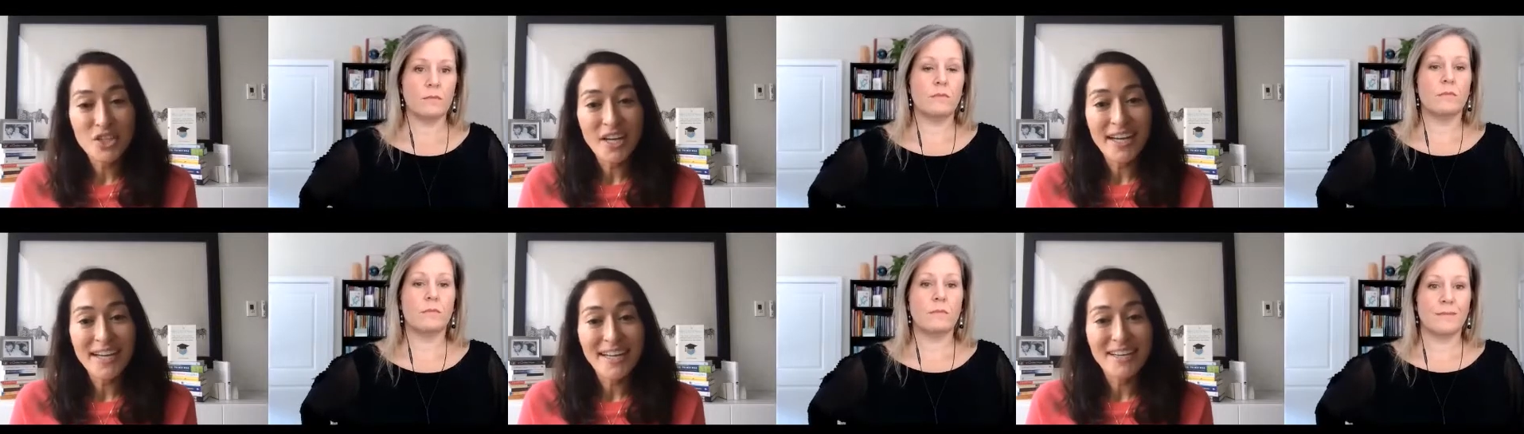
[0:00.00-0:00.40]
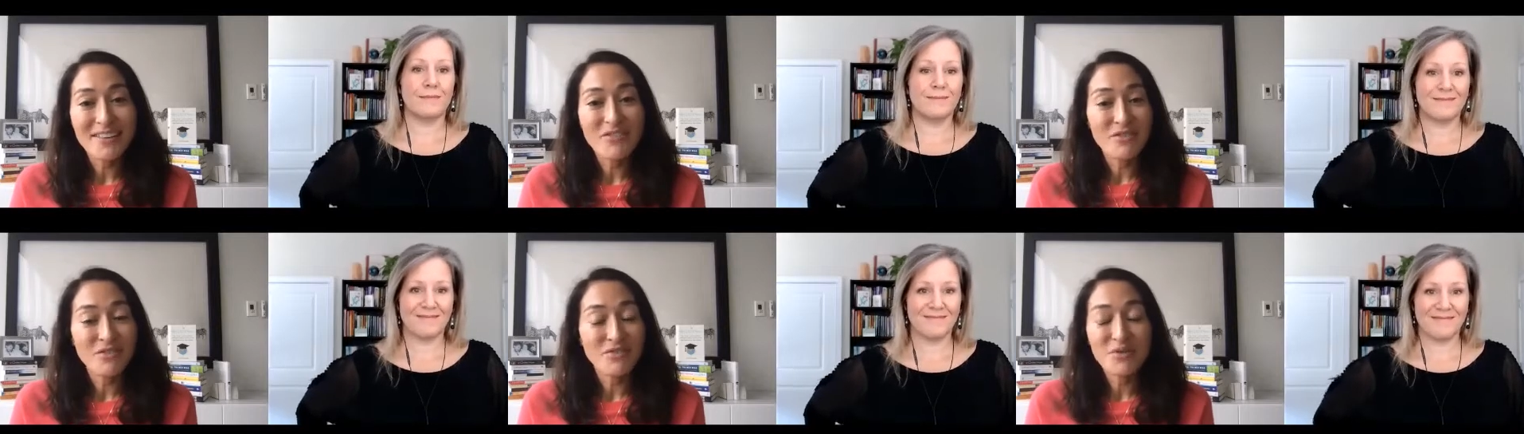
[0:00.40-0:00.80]
Speaker 1: I didn't
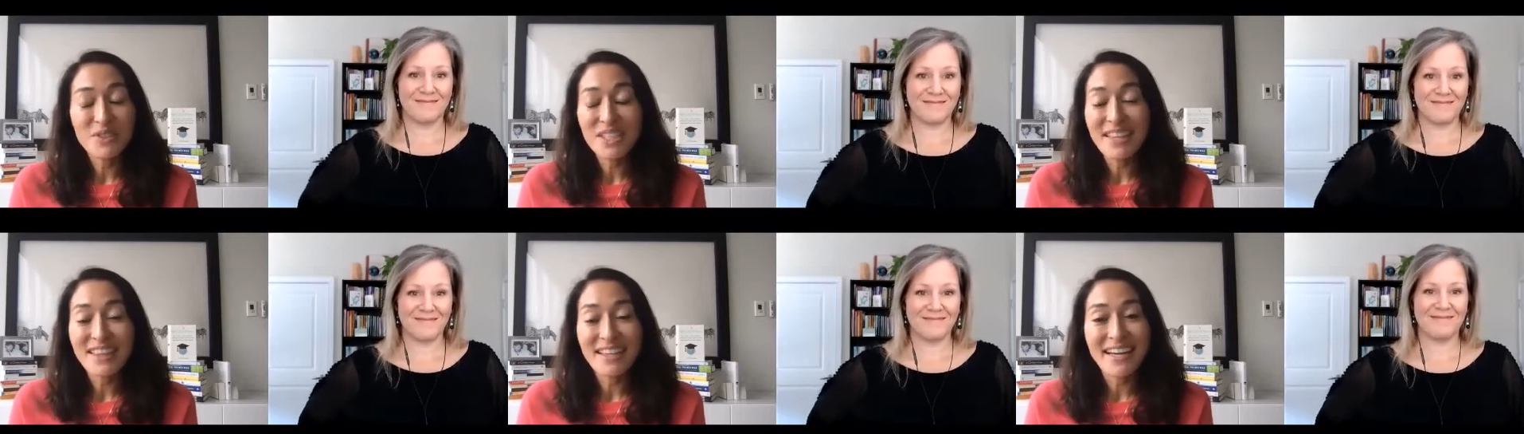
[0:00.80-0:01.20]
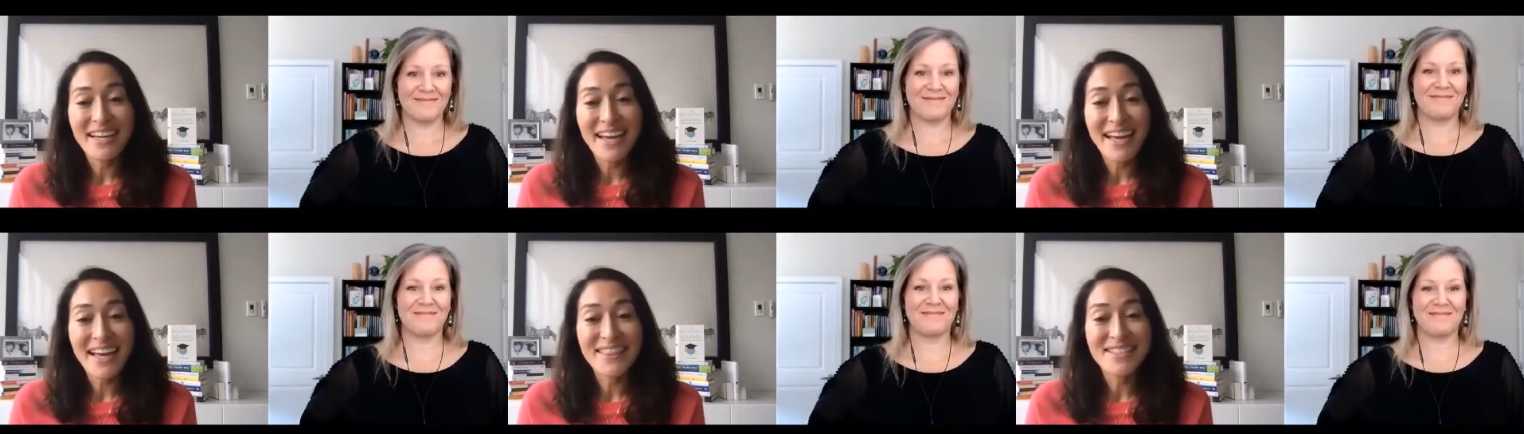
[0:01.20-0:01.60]
really think I
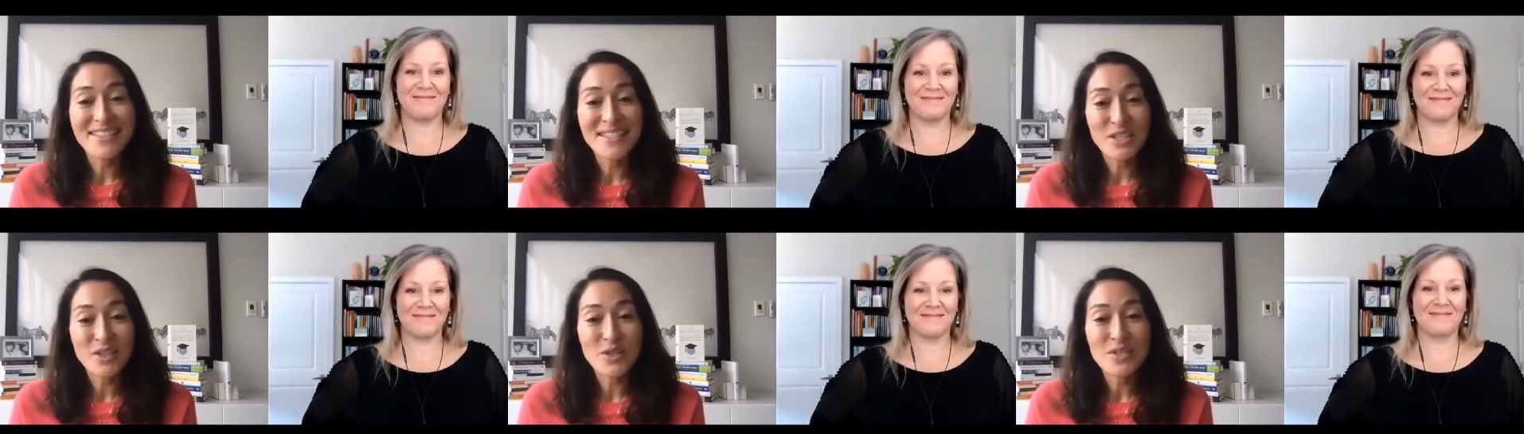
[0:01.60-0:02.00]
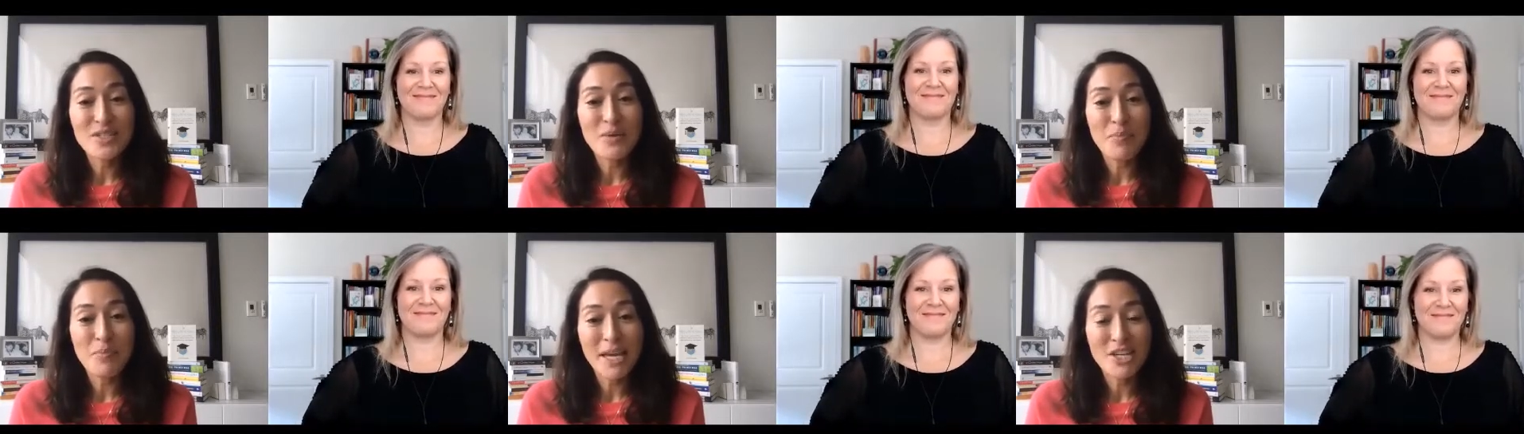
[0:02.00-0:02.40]
had the skills,
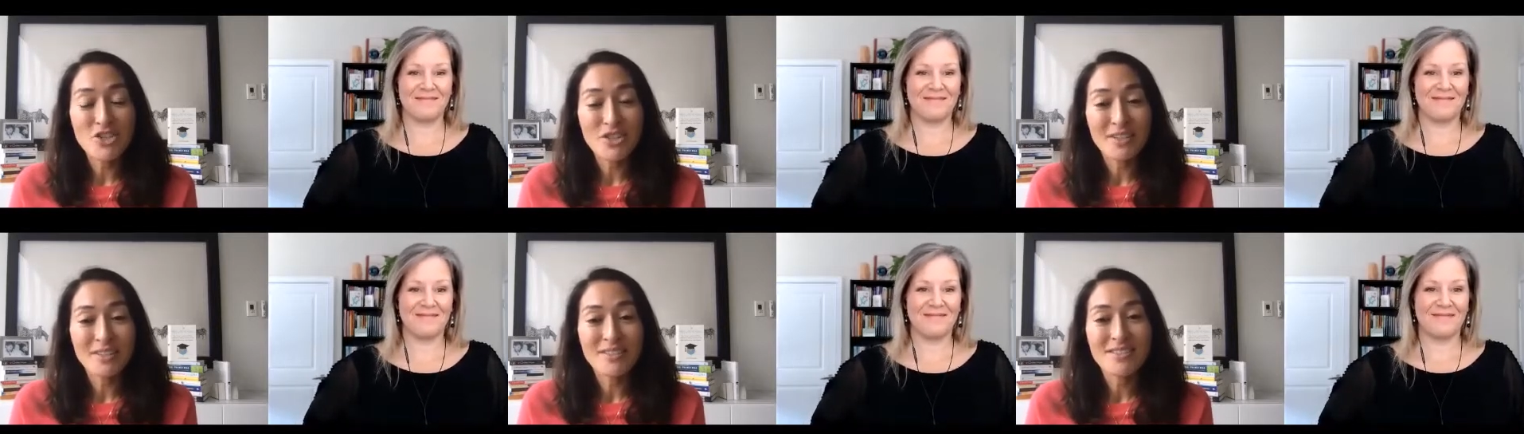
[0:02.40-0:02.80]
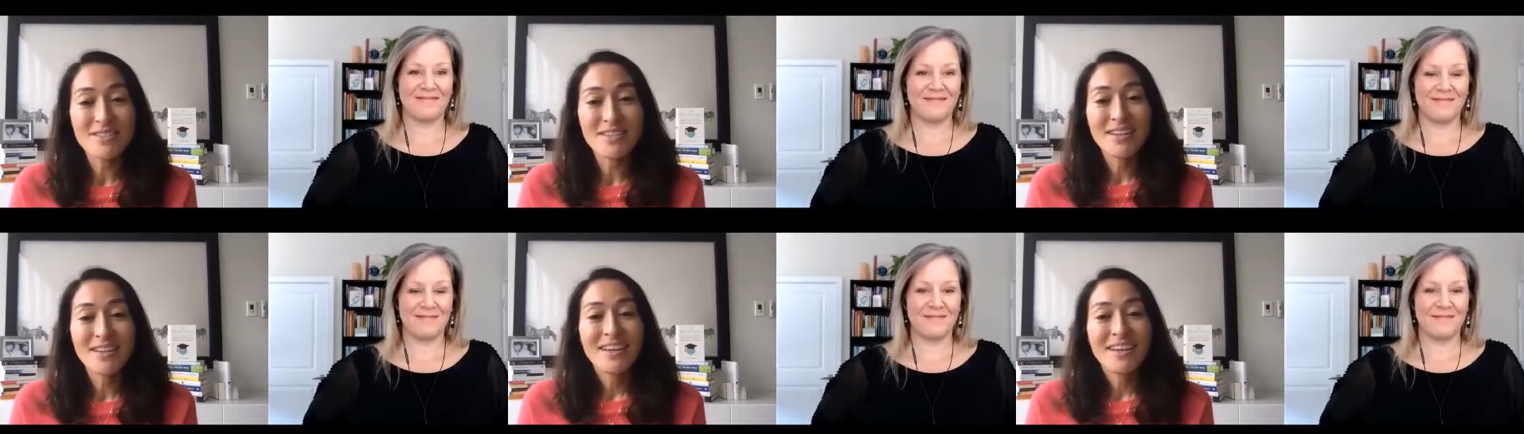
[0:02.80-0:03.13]
the patience,